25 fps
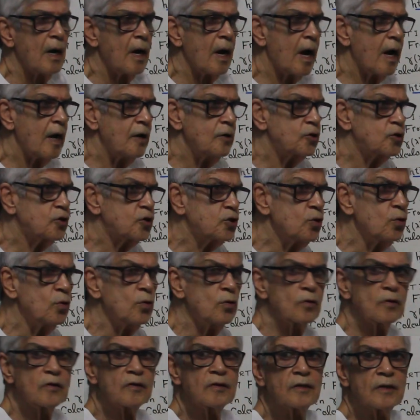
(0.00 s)
I
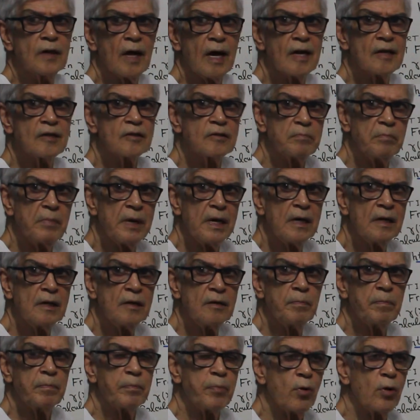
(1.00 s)
choose as
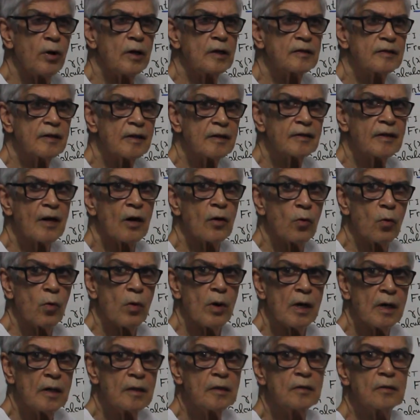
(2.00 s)
many points as I
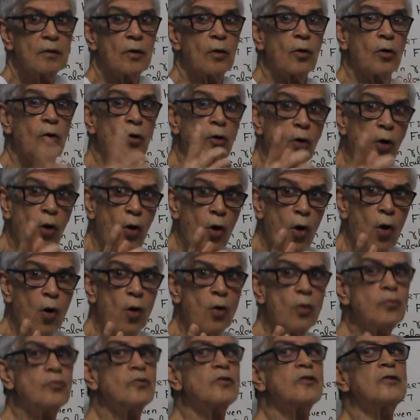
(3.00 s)
want
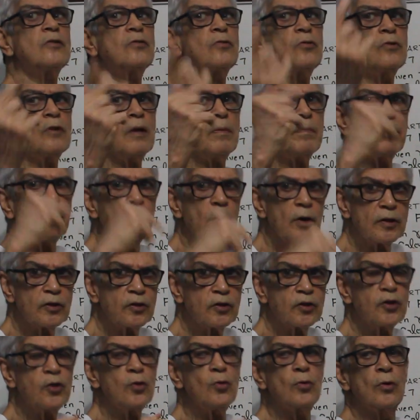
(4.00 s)
close to the
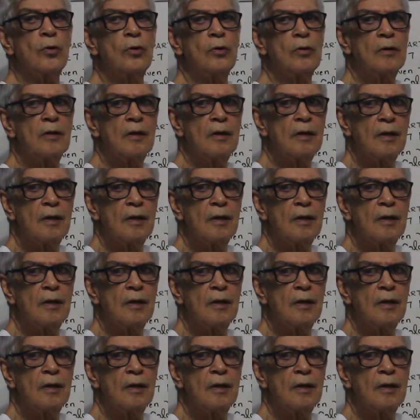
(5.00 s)
point Q.